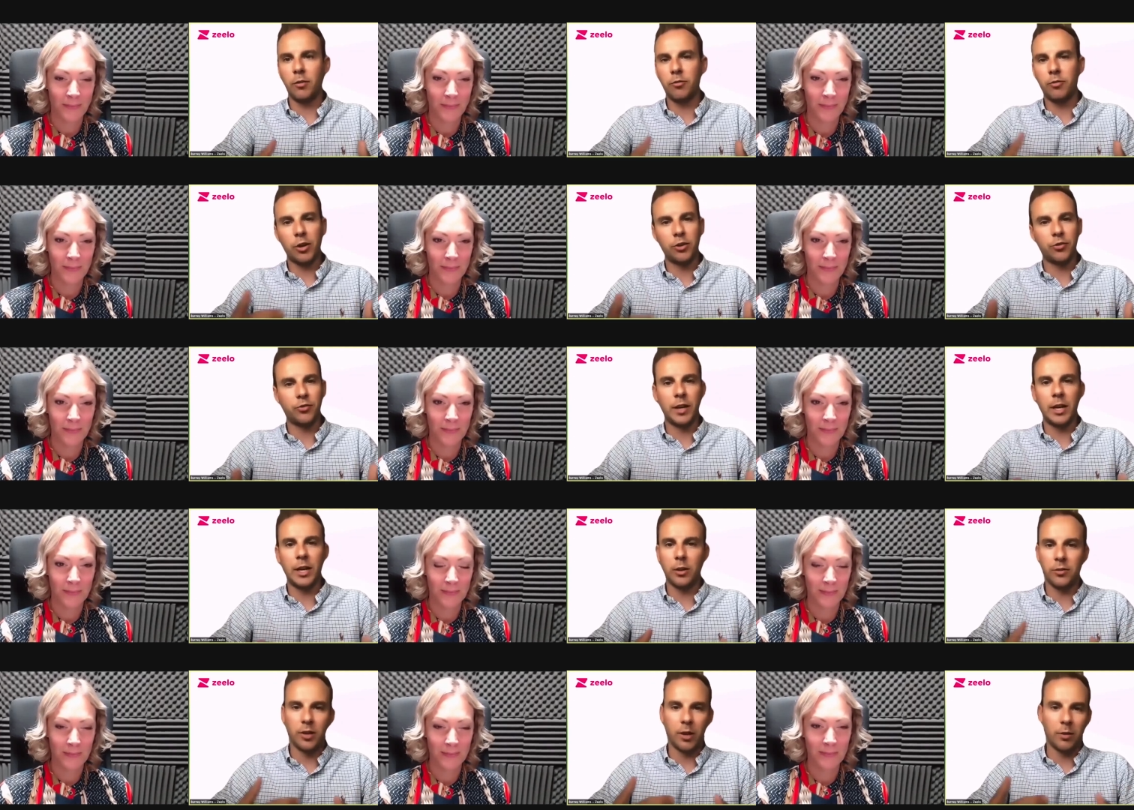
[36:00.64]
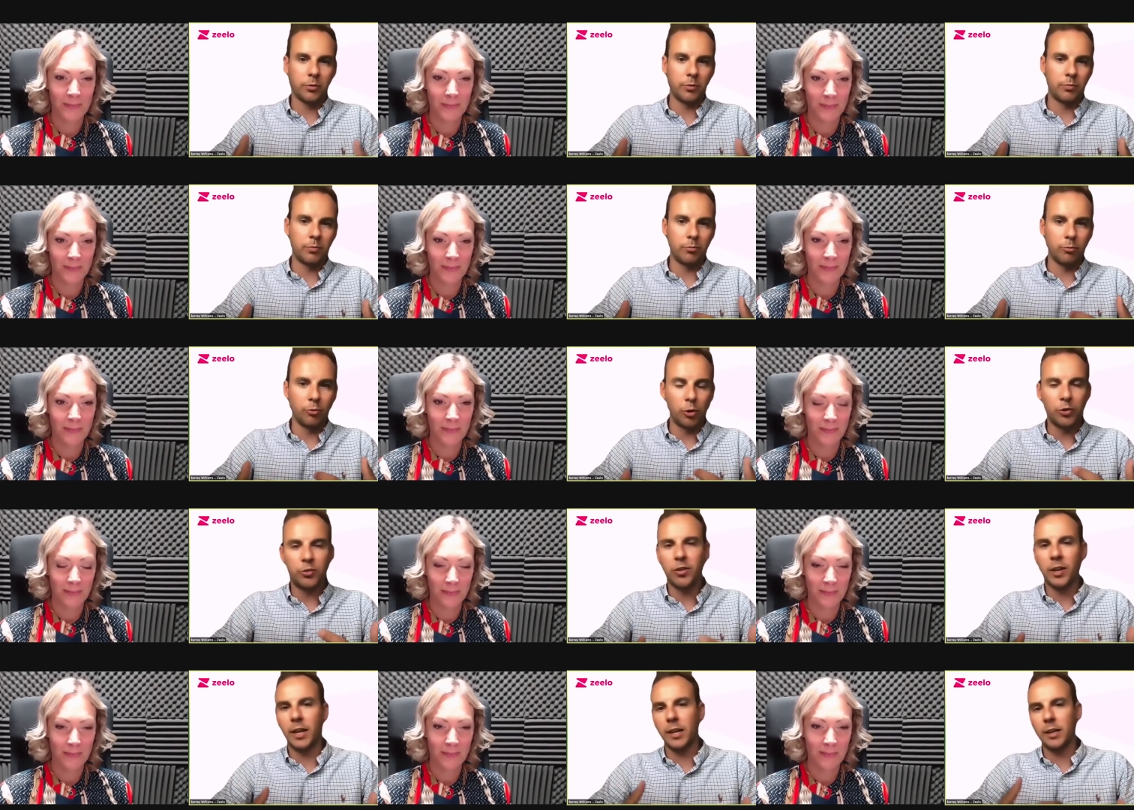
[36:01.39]
Speaker 1: a fresh feel in terms of
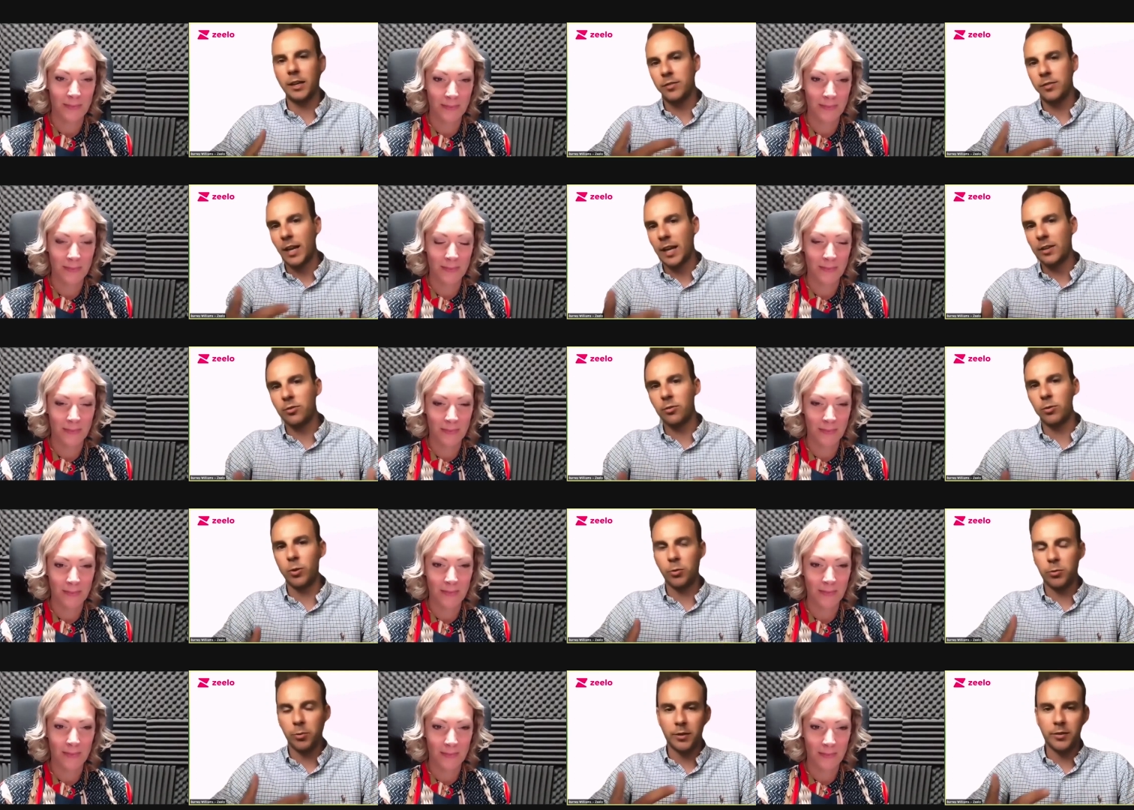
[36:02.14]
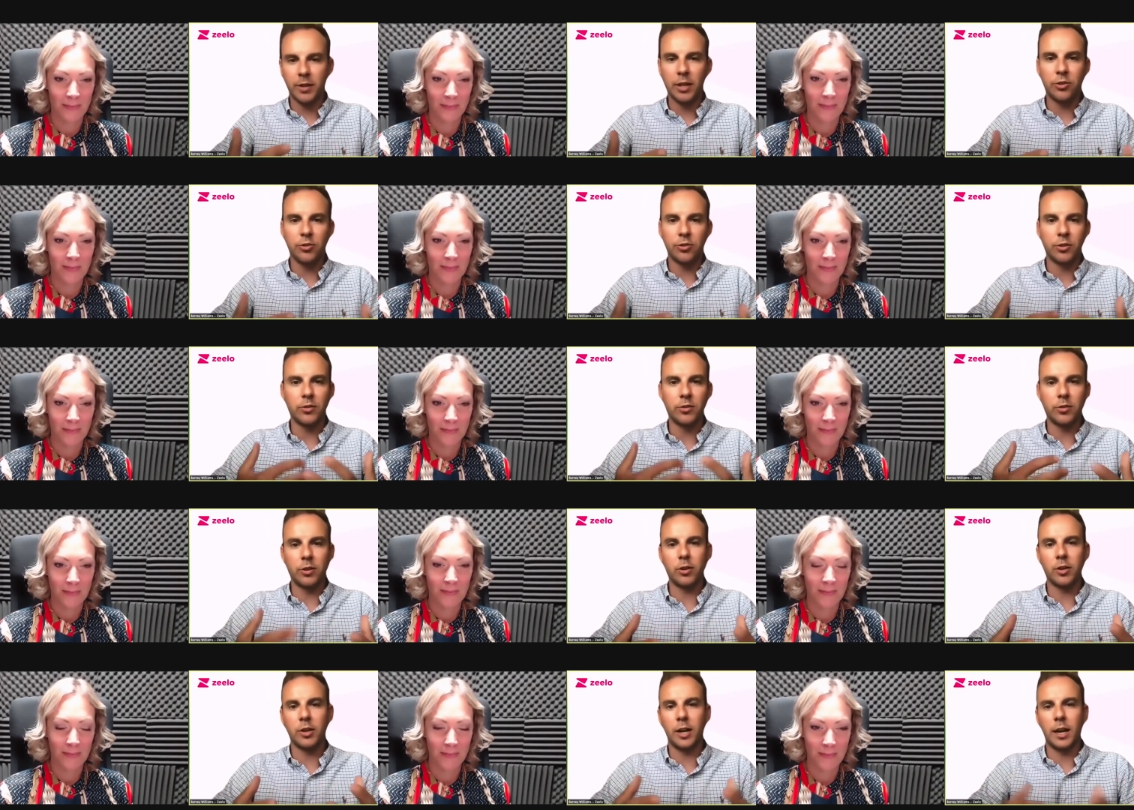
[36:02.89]
routing and data and
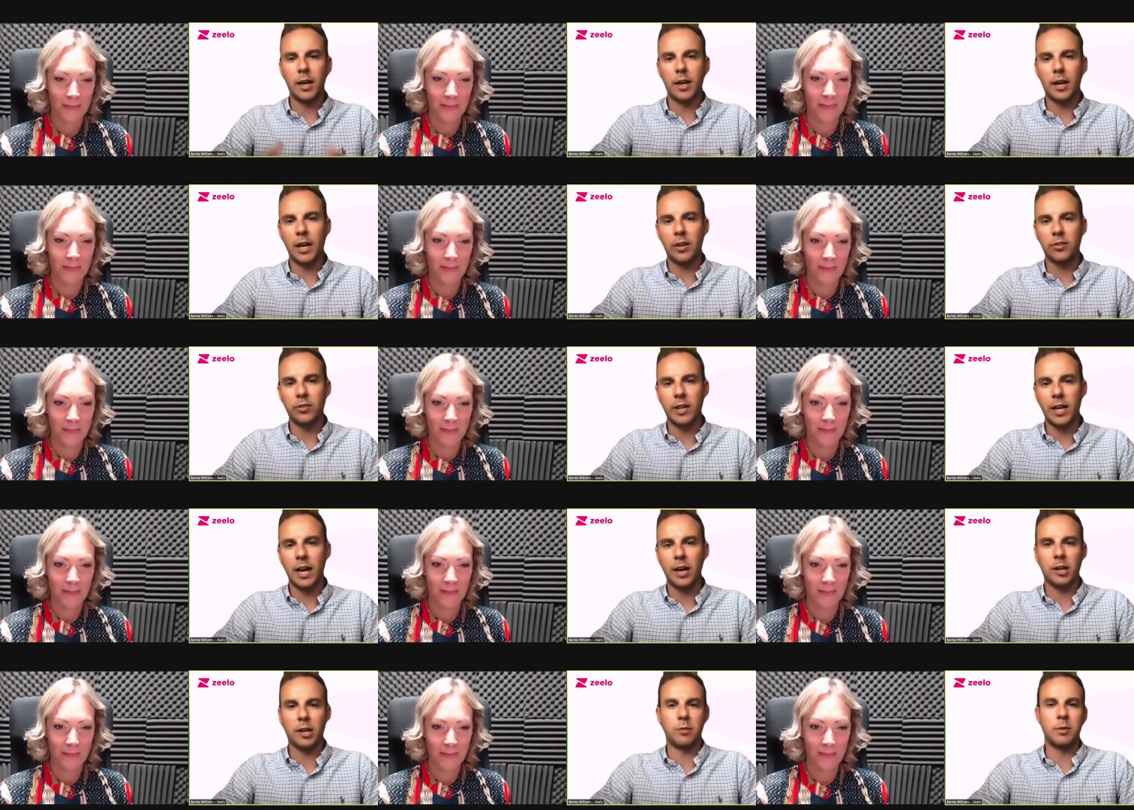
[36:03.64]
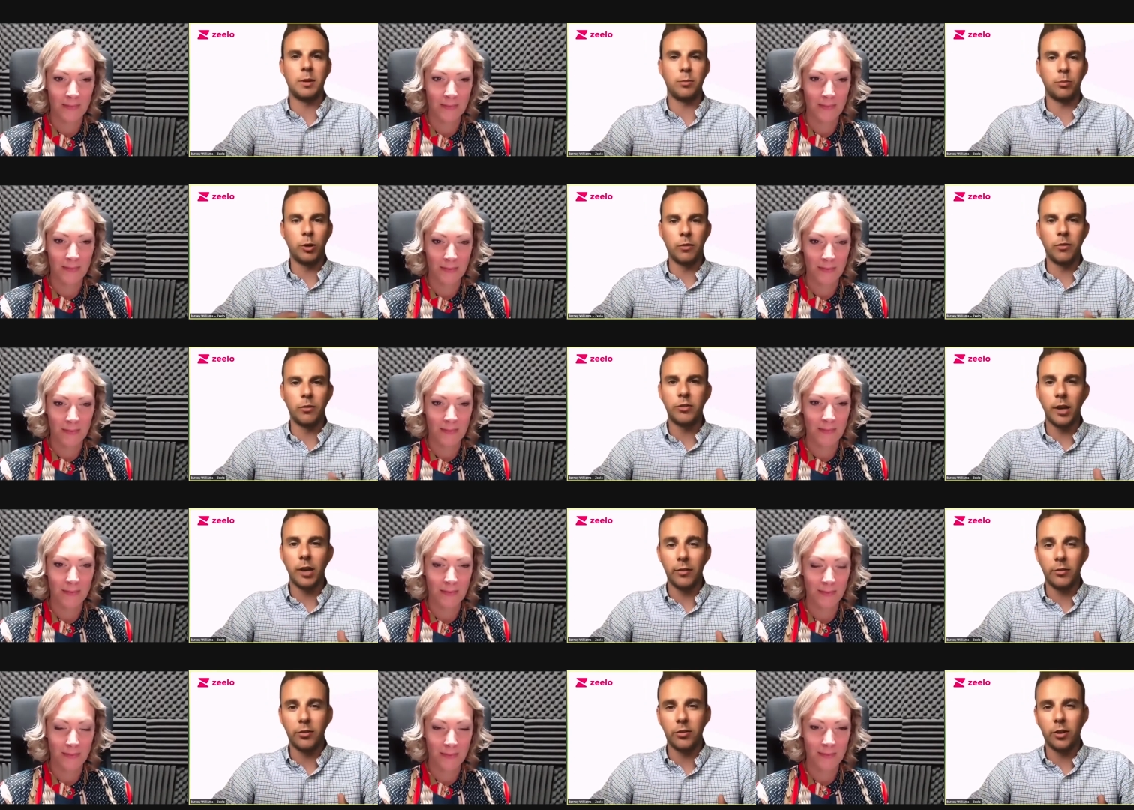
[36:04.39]
optimization to look at actually how can we improve the
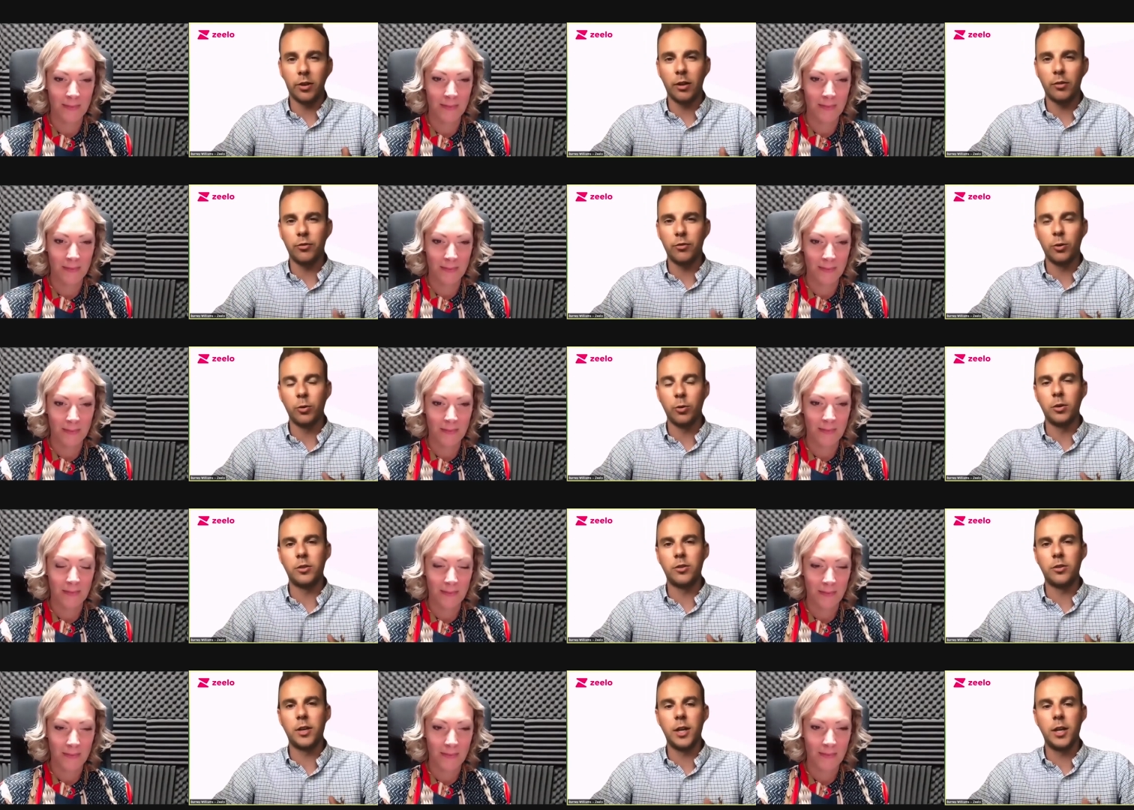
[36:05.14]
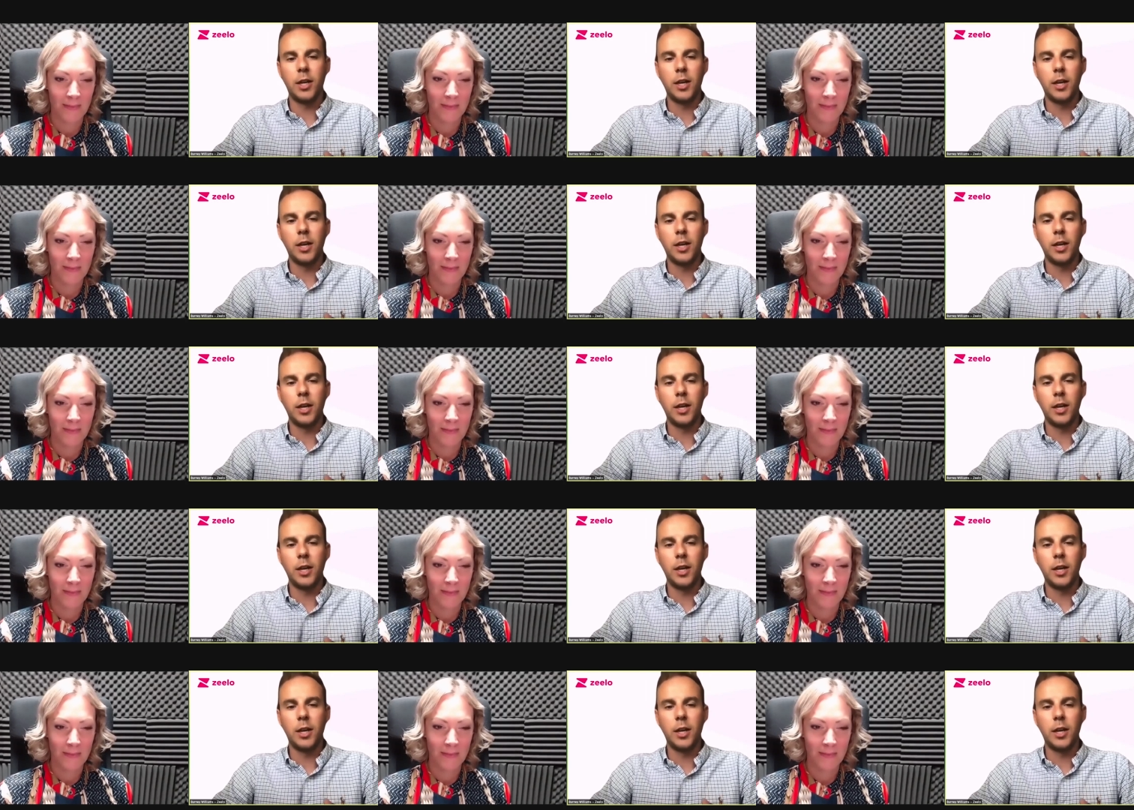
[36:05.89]
service going forward.